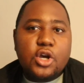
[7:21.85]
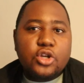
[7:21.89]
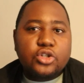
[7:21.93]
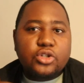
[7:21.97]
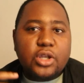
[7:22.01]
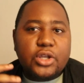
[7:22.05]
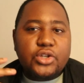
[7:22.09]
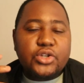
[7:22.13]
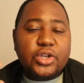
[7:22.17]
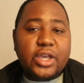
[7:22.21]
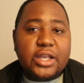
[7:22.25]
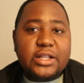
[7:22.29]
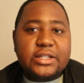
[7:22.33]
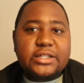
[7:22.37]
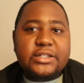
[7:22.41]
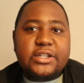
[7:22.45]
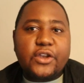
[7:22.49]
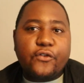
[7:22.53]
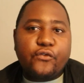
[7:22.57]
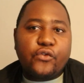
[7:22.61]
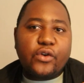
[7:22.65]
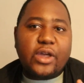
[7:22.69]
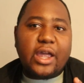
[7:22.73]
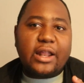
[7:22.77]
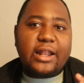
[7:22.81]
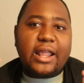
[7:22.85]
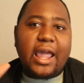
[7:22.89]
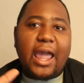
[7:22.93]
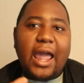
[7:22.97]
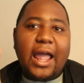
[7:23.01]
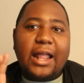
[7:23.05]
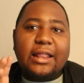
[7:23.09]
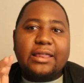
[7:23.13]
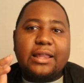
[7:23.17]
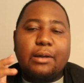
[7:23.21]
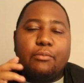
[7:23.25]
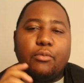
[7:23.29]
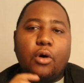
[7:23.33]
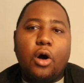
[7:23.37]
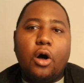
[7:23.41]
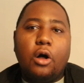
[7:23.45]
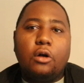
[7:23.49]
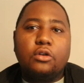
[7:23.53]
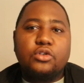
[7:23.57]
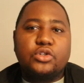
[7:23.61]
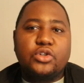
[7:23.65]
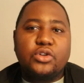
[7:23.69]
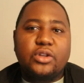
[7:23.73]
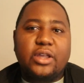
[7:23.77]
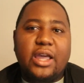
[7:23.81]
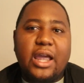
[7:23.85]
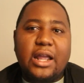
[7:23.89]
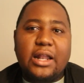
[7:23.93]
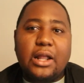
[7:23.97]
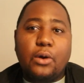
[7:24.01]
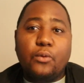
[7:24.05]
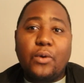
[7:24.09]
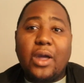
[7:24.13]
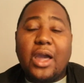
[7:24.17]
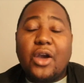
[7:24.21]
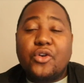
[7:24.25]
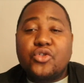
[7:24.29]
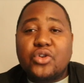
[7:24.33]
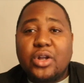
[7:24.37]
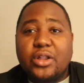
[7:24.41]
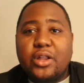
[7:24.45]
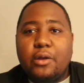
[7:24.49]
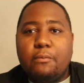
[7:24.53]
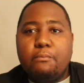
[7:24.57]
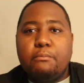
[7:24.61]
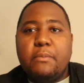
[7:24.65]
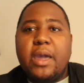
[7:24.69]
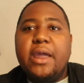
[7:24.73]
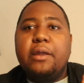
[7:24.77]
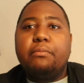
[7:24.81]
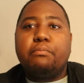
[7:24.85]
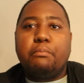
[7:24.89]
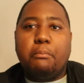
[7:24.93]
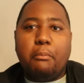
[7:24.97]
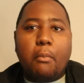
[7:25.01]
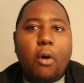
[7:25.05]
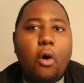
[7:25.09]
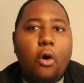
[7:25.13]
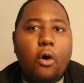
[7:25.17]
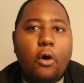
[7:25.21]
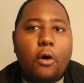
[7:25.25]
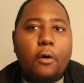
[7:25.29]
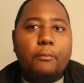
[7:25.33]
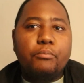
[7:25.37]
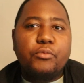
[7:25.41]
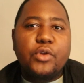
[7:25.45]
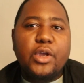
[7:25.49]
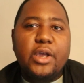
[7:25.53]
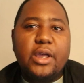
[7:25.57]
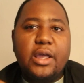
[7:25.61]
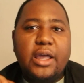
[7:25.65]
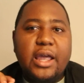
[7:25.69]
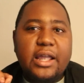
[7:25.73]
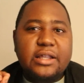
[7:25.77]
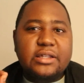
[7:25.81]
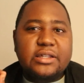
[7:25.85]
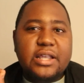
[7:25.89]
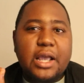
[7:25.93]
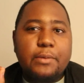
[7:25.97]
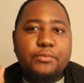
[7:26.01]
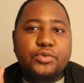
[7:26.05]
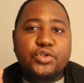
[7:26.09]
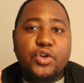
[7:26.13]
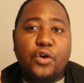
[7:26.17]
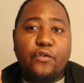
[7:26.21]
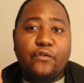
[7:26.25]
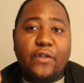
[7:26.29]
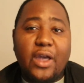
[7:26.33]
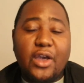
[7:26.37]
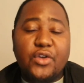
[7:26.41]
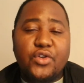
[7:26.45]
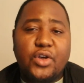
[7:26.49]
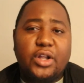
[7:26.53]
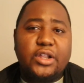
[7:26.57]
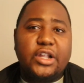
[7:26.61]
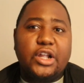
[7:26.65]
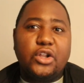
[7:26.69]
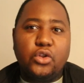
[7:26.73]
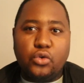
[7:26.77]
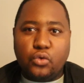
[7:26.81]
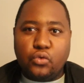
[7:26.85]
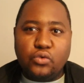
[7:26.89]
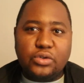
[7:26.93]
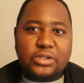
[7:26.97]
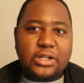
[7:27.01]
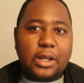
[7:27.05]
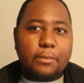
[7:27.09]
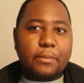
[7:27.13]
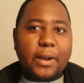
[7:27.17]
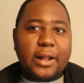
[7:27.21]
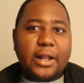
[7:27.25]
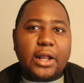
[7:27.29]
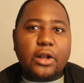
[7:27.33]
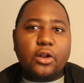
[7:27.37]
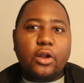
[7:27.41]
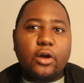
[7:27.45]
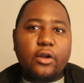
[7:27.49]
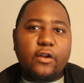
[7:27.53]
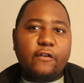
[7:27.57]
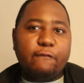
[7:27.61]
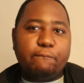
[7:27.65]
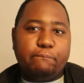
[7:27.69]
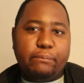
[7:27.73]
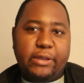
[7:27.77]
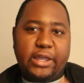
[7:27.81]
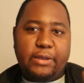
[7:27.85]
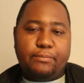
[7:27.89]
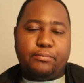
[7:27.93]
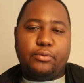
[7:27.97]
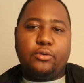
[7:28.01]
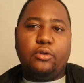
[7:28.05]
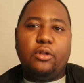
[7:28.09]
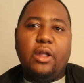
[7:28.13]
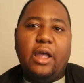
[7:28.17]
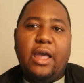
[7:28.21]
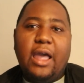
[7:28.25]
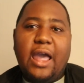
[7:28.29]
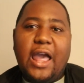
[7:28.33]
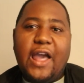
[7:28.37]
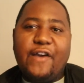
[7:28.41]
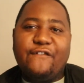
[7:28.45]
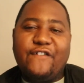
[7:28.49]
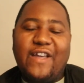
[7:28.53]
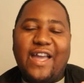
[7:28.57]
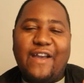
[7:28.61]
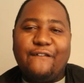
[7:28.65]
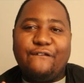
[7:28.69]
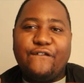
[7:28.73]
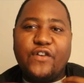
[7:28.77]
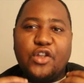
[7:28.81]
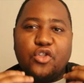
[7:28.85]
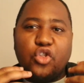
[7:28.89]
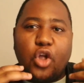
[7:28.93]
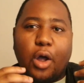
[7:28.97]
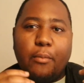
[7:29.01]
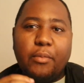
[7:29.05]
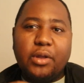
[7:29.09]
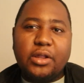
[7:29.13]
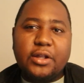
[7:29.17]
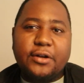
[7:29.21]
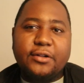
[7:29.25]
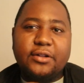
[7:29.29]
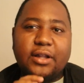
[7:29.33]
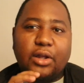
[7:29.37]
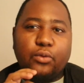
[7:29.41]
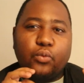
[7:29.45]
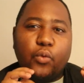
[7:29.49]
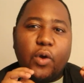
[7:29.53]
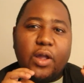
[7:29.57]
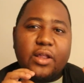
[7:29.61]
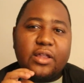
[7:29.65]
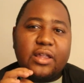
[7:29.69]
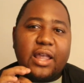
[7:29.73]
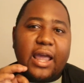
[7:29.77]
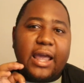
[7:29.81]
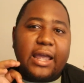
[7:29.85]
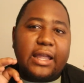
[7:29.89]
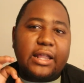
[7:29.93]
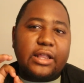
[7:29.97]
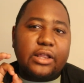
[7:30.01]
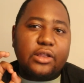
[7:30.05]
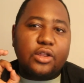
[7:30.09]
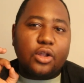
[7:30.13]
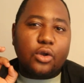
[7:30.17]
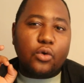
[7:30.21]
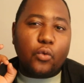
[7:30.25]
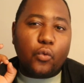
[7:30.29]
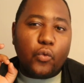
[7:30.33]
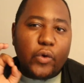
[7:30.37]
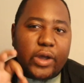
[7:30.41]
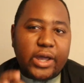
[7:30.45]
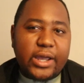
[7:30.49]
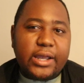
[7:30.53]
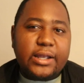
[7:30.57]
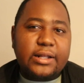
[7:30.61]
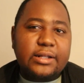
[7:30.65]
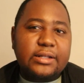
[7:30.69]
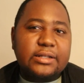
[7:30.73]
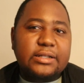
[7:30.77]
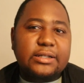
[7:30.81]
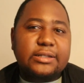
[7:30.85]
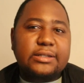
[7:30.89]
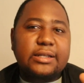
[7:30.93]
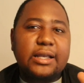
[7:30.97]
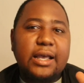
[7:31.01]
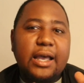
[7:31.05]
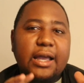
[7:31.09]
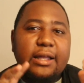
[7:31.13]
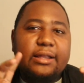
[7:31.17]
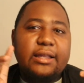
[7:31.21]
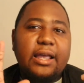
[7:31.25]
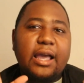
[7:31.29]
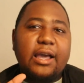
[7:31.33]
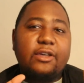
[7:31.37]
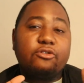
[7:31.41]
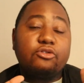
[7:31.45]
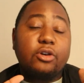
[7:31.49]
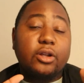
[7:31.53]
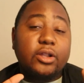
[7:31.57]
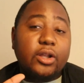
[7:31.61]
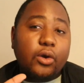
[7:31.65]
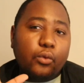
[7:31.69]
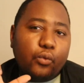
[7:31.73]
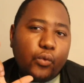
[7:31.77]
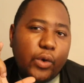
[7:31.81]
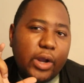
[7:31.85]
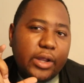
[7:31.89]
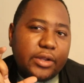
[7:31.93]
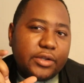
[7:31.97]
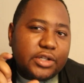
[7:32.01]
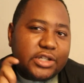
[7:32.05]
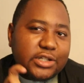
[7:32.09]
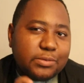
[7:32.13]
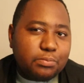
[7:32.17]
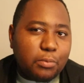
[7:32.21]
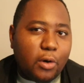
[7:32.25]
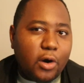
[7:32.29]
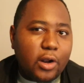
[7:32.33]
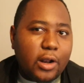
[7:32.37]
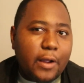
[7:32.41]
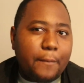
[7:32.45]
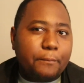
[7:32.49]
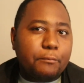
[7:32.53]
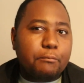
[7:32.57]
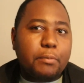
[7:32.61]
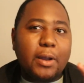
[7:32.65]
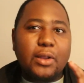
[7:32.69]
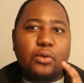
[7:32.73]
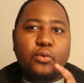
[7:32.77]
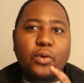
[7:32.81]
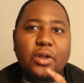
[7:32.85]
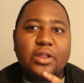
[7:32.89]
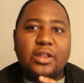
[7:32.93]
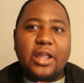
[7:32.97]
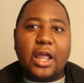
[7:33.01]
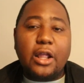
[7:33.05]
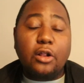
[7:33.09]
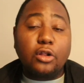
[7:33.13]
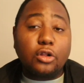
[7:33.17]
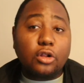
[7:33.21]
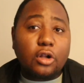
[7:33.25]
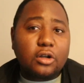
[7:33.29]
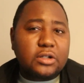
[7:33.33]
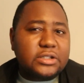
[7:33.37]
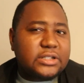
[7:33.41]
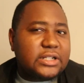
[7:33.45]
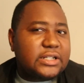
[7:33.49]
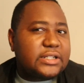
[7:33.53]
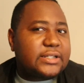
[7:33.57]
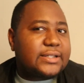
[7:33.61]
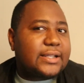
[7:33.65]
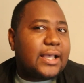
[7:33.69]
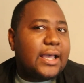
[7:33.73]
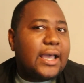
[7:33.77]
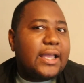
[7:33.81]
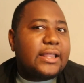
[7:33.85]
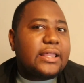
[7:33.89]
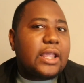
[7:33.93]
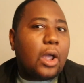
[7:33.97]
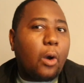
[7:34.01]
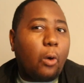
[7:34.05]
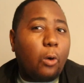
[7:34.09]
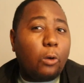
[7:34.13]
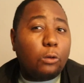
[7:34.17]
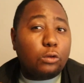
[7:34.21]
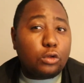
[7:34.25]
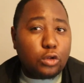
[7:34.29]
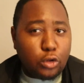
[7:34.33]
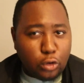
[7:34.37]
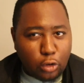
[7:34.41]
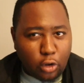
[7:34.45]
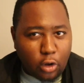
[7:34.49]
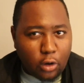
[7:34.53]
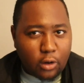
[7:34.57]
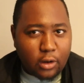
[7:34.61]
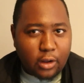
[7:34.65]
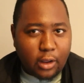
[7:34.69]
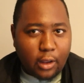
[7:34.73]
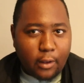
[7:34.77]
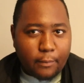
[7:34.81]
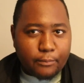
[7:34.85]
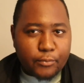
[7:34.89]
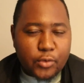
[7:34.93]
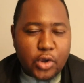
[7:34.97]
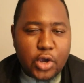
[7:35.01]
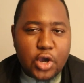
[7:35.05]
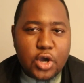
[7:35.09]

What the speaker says: So as you can see, if we can add them all together, we actually made more in terms of actually losing. But a lot of people have a phenomenon that when they're in wins, they actually win smaller, but when they're in losses, they hold longer.